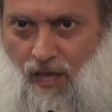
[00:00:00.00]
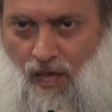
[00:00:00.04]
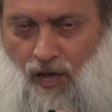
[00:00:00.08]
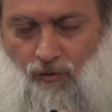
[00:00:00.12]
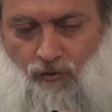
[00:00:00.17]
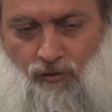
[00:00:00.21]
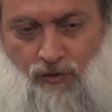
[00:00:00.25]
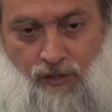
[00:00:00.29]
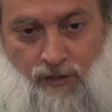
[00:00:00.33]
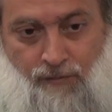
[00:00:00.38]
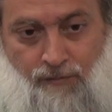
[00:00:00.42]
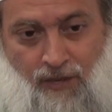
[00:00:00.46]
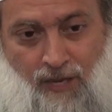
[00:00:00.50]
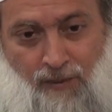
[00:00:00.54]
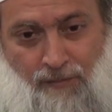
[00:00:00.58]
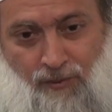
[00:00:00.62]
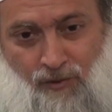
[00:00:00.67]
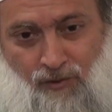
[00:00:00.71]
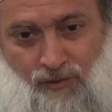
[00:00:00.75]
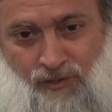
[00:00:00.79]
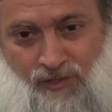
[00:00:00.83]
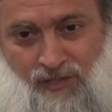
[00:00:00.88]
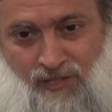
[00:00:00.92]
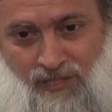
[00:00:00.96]
And when the
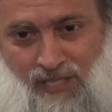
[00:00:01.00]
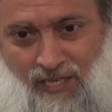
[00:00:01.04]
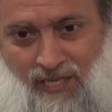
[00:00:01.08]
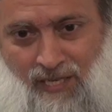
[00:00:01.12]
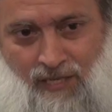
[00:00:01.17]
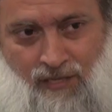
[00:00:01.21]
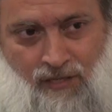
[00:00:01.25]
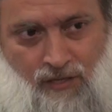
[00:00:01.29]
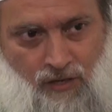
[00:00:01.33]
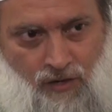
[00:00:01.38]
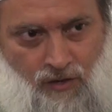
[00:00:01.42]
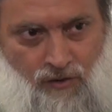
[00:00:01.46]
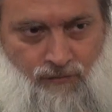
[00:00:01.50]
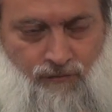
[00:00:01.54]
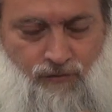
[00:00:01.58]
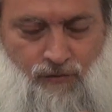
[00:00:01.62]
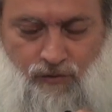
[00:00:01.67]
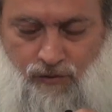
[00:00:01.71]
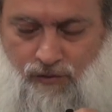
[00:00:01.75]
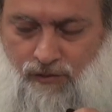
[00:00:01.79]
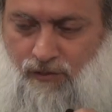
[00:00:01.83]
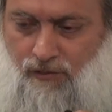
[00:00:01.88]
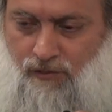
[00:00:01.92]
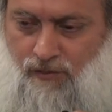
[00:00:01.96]
people see,
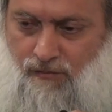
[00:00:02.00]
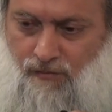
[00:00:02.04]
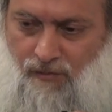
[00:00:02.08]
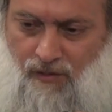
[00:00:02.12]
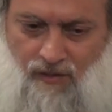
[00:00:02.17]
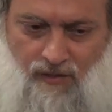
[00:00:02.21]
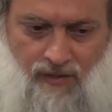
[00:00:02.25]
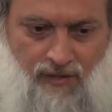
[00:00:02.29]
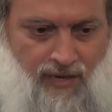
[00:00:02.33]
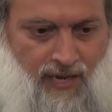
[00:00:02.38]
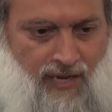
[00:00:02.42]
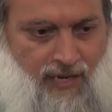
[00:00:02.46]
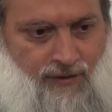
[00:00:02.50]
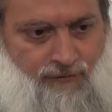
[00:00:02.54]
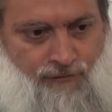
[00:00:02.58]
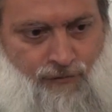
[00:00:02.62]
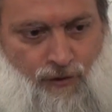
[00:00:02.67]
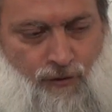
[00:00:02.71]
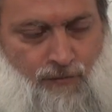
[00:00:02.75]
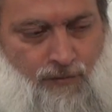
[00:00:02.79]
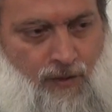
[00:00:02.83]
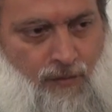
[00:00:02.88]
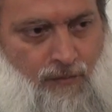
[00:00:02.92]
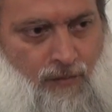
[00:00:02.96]
of course, it's the middle of the night,
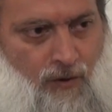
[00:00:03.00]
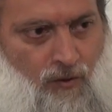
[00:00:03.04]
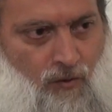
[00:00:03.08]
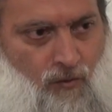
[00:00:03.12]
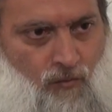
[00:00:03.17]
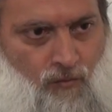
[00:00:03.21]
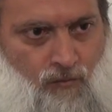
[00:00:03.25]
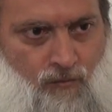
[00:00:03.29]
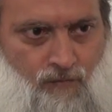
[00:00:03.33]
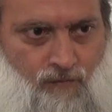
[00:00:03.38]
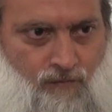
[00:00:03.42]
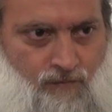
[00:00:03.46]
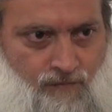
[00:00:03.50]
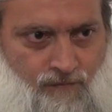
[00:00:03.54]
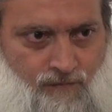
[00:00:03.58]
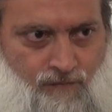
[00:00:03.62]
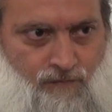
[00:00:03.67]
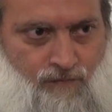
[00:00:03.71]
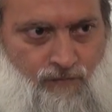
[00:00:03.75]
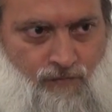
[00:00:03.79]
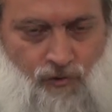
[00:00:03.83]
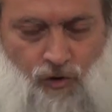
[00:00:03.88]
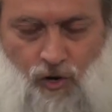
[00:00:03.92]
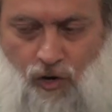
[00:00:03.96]
few people are
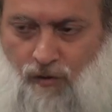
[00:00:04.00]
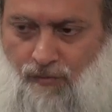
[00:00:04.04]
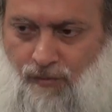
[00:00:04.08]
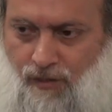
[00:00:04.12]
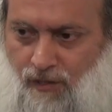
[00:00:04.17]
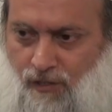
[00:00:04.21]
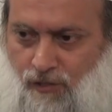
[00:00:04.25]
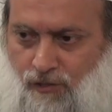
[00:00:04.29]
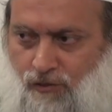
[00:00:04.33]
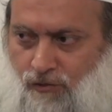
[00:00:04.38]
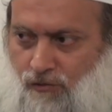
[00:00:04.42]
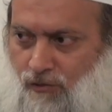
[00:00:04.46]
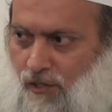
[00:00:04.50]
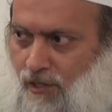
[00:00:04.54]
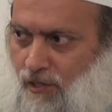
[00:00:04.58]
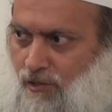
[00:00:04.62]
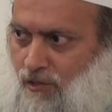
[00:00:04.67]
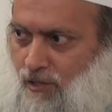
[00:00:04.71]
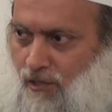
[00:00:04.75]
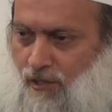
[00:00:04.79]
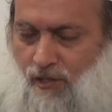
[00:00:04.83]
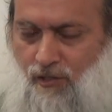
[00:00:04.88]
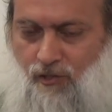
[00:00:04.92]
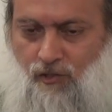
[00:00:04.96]
roaming the
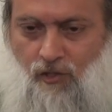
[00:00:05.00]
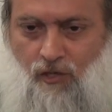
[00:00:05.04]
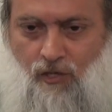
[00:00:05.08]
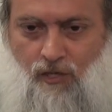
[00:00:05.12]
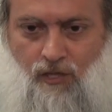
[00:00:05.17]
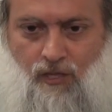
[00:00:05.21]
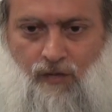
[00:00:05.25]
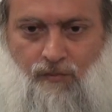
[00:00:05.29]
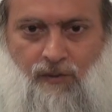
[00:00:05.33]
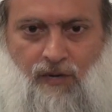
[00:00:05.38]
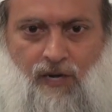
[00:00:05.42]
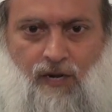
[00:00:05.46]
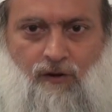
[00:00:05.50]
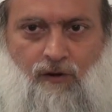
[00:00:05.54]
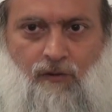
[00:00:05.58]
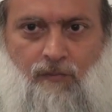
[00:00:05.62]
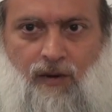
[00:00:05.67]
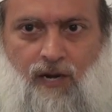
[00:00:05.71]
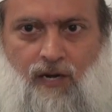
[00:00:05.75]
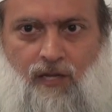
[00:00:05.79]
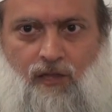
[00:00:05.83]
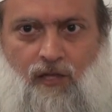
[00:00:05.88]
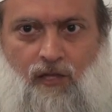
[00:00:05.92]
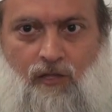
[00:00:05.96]
streets, and they see them, and
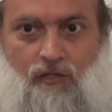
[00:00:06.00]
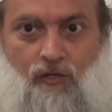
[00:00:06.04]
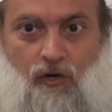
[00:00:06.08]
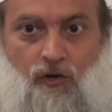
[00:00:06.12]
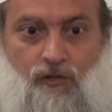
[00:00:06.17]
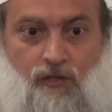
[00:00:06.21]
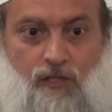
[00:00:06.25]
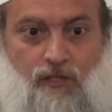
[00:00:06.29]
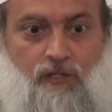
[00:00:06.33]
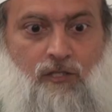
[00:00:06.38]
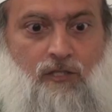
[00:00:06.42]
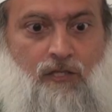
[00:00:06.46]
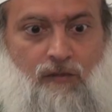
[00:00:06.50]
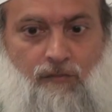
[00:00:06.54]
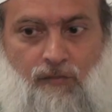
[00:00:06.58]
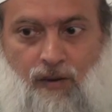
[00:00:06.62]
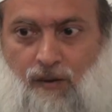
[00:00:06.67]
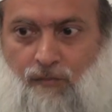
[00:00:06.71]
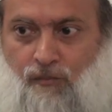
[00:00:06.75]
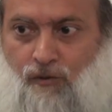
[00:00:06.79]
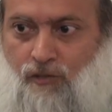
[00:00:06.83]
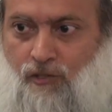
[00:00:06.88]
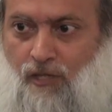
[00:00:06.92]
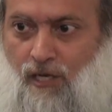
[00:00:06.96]
everybody thinks, oh, this is
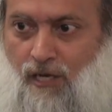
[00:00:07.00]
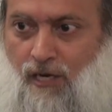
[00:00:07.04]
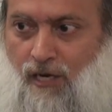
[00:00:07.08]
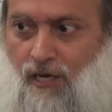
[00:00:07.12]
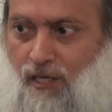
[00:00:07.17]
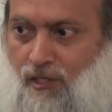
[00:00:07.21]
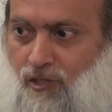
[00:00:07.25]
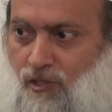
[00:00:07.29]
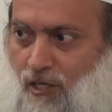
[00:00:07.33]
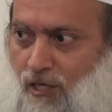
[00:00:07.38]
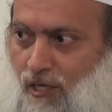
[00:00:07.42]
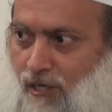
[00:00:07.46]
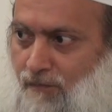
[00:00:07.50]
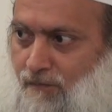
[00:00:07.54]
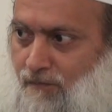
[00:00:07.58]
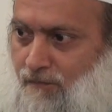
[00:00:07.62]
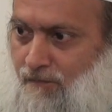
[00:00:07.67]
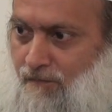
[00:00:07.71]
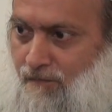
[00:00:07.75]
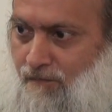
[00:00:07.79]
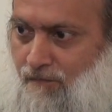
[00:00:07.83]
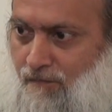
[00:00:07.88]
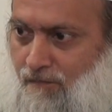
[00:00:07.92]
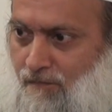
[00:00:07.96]
Imam Hussein al-Islam,
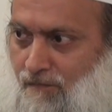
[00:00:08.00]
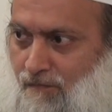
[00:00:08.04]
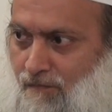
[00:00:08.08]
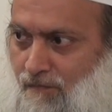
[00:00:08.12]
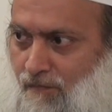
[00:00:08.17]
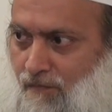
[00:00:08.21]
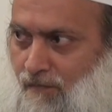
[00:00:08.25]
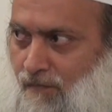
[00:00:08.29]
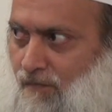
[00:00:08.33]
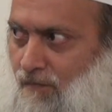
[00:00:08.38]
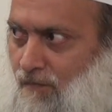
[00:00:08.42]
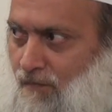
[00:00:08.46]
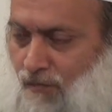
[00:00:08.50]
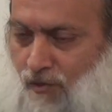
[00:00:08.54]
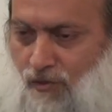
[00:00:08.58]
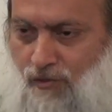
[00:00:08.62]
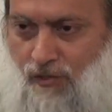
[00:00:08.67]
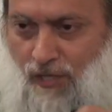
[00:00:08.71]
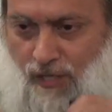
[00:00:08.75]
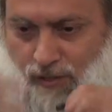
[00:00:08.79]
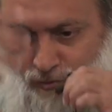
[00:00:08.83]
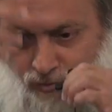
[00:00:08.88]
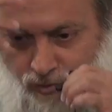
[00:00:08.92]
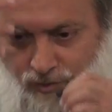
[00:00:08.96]

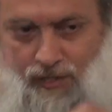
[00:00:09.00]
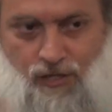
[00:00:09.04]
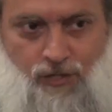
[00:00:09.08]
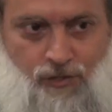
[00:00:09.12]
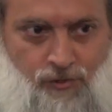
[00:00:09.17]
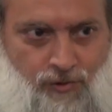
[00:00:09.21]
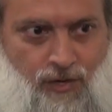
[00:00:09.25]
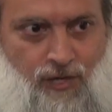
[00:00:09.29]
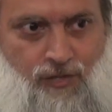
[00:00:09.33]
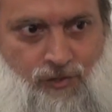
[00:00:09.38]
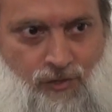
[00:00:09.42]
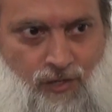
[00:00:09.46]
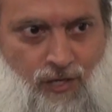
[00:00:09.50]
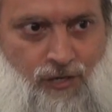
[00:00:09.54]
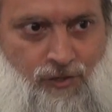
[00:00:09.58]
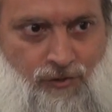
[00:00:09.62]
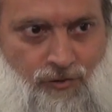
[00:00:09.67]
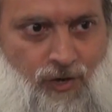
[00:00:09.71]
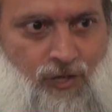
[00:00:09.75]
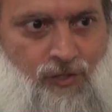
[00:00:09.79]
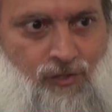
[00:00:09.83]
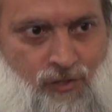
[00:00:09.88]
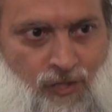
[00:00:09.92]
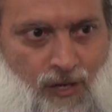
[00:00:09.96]
because that's what they're
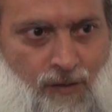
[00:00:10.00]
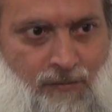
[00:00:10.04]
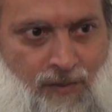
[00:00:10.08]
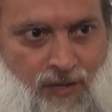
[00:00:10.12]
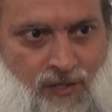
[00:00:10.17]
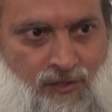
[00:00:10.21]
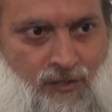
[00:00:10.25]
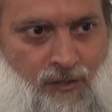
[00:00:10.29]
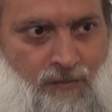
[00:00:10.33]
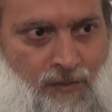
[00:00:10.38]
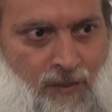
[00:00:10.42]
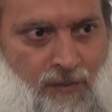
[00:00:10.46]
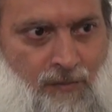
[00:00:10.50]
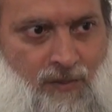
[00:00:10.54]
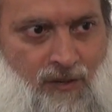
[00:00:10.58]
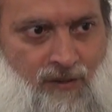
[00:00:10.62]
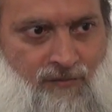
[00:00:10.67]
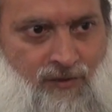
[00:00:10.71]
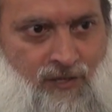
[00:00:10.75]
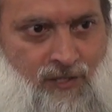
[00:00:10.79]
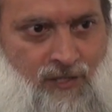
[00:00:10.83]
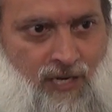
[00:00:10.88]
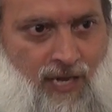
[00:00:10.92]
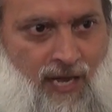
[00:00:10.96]
dressed up as, the people
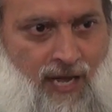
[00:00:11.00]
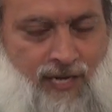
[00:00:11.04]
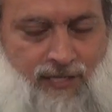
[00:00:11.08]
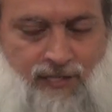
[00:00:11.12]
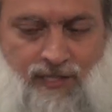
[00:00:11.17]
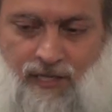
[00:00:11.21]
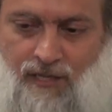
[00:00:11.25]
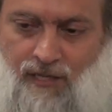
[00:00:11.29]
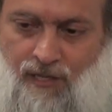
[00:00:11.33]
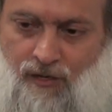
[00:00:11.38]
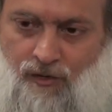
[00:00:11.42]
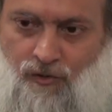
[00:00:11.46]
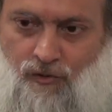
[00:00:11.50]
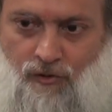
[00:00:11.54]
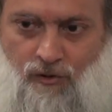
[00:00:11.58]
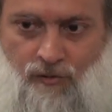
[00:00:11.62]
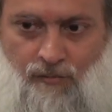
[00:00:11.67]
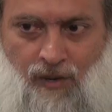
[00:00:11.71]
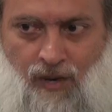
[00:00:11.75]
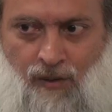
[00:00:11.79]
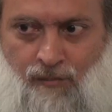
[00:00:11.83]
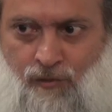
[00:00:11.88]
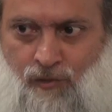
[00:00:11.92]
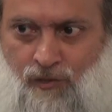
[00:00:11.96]
of Hijaz, and they knew
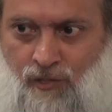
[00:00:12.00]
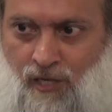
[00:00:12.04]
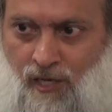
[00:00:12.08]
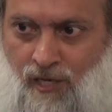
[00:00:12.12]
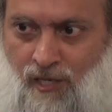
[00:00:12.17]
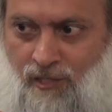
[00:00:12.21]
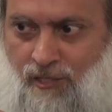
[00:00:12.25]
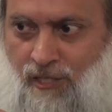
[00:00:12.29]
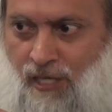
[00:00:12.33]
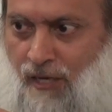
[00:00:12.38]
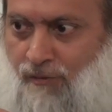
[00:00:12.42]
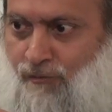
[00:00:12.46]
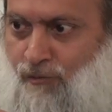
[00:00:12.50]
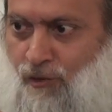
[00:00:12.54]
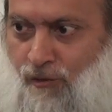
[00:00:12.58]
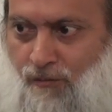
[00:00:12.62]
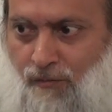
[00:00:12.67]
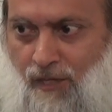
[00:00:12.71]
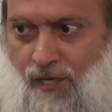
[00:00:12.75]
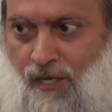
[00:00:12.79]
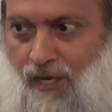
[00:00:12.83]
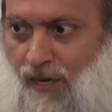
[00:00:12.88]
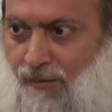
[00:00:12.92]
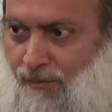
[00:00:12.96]
Imam Hussein al-Islam
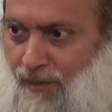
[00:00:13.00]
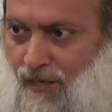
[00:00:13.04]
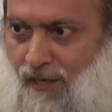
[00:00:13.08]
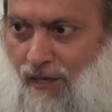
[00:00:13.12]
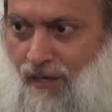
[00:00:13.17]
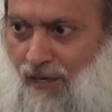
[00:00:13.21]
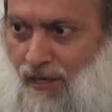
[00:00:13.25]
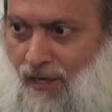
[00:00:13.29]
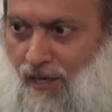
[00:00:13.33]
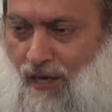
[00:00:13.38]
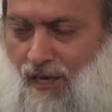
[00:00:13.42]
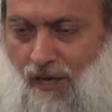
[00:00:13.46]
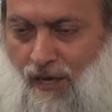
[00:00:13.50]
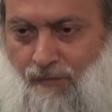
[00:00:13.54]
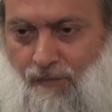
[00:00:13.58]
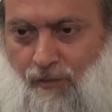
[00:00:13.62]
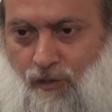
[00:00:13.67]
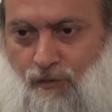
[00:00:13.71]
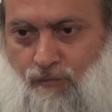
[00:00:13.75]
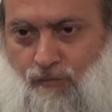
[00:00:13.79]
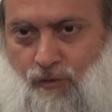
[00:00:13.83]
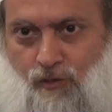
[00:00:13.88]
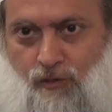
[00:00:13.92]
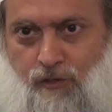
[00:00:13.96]
should be coming,
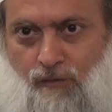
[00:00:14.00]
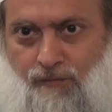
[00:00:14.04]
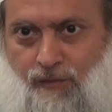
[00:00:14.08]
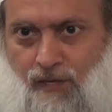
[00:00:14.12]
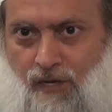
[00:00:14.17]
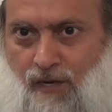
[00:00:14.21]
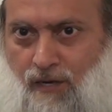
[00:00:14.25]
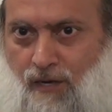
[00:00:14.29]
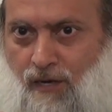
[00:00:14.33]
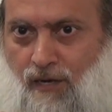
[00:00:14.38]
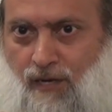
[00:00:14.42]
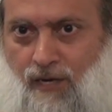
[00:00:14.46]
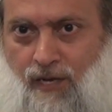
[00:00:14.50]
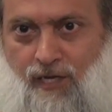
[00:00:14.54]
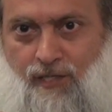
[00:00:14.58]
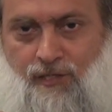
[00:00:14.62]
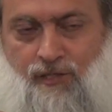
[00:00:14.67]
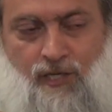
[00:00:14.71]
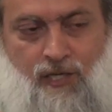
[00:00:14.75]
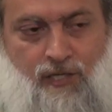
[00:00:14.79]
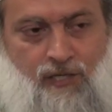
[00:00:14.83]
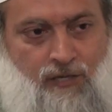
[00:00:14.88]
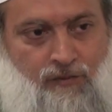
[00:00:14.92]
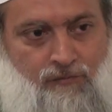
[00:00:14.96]
because Muslim bin Aqil
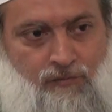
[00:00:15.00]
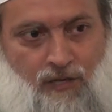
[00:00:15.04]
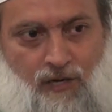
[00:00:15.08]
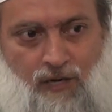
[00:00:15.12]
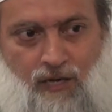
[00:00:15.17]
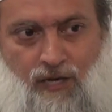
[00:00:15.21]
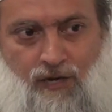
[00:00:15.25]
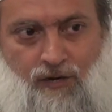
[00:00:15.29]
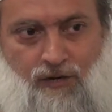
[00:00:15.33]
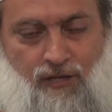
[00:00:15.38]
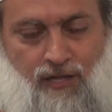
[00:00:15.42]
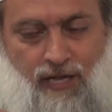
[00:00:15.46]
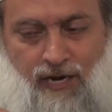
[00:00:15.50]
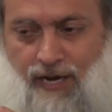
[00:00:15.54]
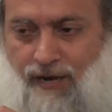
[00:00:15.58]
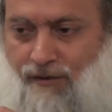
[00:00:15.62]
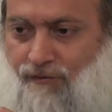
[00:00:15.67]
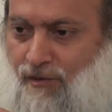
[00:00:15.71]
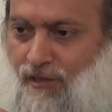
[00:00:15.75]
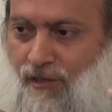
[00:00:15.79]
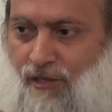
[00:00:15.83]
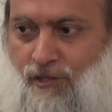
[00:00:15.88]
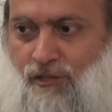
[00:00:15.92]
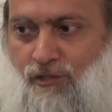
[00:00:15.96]
has sent him the letter that
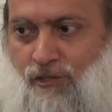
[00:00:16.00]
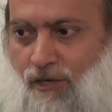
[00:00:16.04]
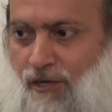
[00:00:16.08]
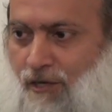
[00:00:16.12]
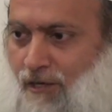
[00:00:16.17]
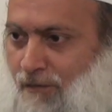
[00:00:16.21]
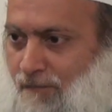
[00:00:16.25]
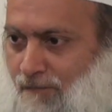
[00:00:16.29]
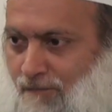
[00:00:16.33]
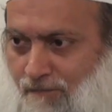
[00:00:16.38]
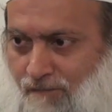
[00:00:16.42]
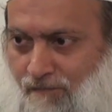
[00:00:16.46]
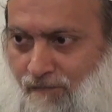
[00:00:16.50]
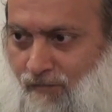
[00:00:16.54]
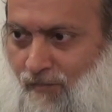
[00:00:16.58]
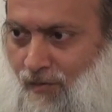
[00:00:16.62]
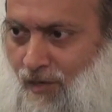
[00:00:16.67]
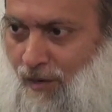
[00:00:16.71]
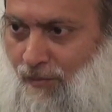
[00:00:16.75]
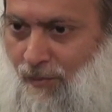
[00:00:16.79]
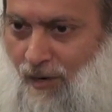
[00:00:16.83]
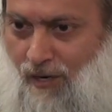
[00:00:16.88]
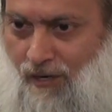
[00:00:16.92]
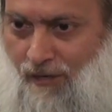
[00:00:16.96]
everything's good,
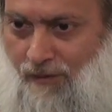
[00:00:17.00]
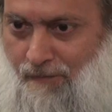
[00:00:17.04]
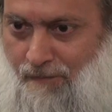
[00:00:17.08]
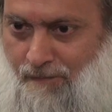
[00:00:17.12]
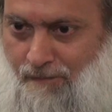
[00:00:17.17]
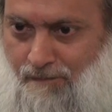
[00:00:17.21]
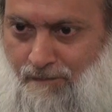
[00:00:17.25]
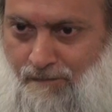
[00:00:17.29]
come on.